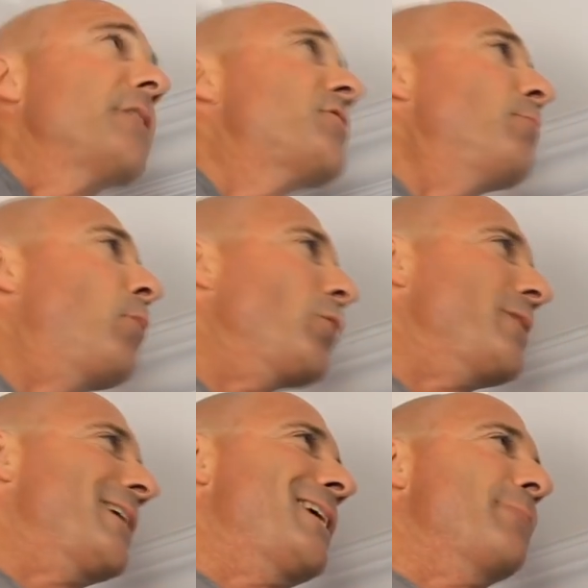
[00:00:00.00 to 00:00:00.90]
It's
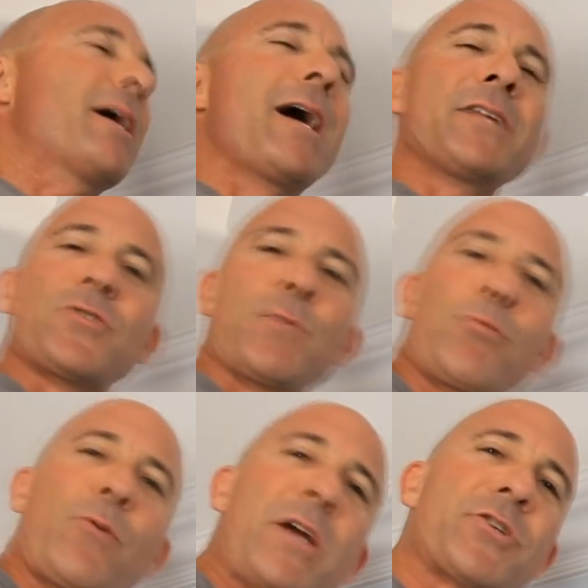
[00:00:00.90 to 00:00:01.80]
important to keep
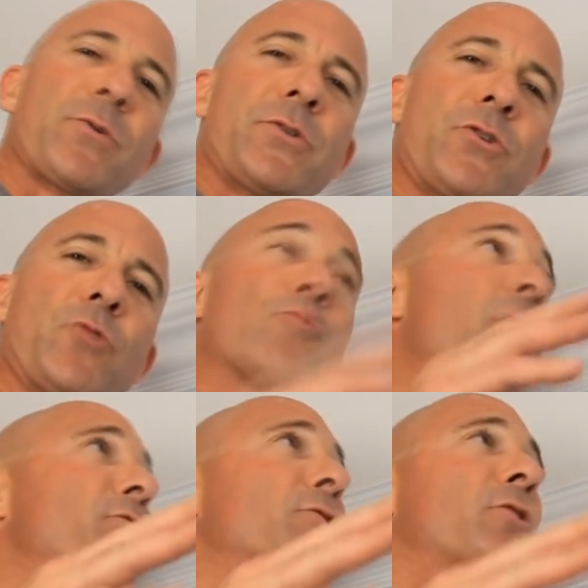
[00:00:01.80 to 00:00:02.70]
constant pressure as you
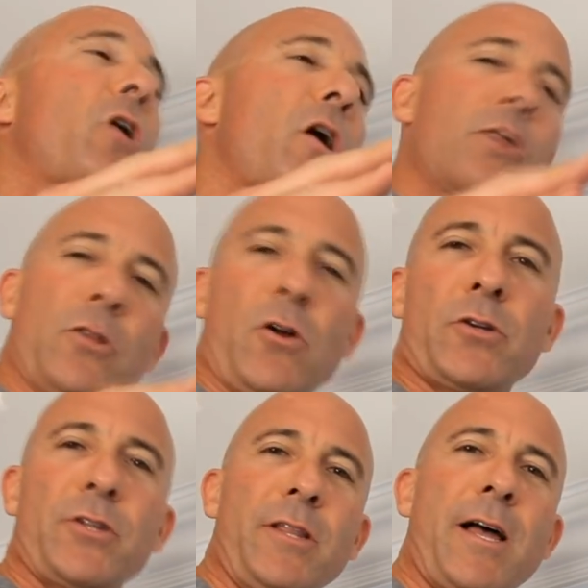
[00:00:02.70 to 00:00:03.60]
run your caulk
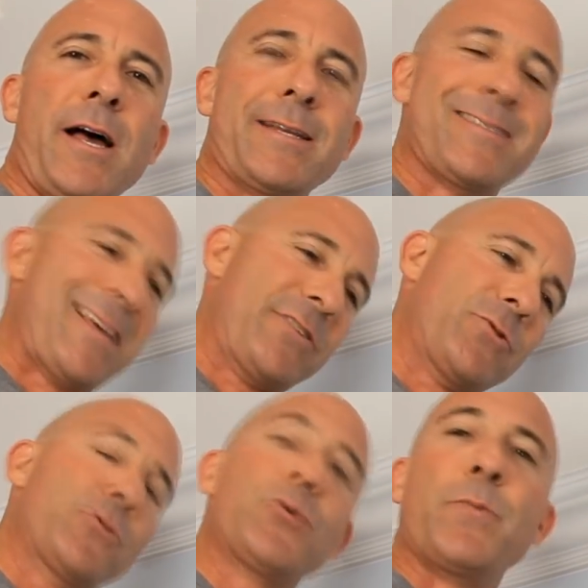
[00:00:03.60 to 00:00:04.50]
along the lines.
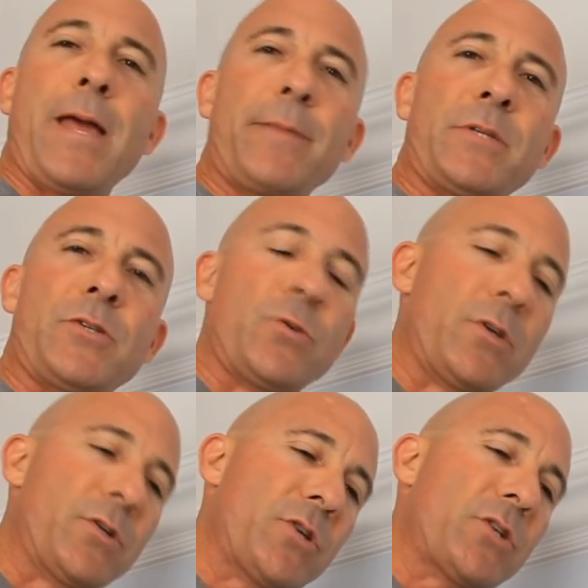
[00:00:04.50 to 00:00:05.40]
As your tube empties,
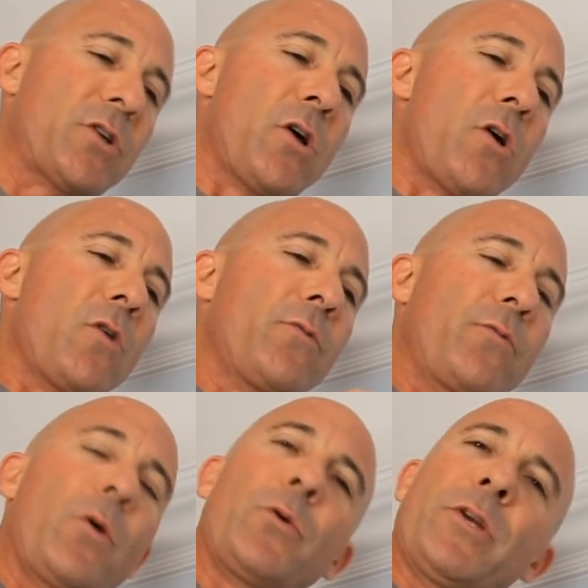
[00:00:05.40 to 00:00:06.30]
you can just
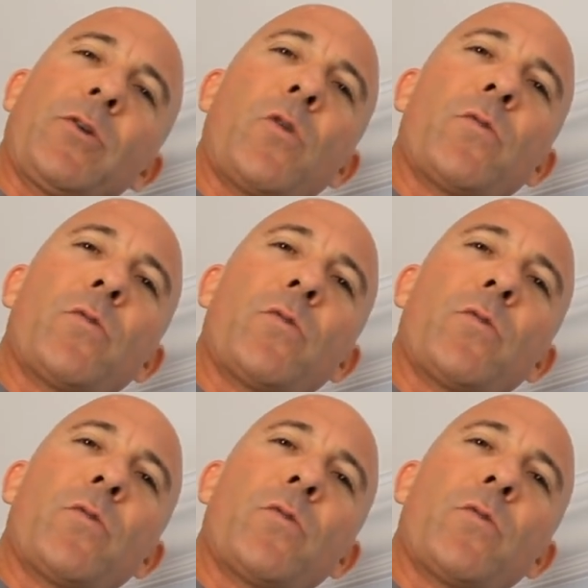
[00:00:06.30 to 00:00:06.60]
fold it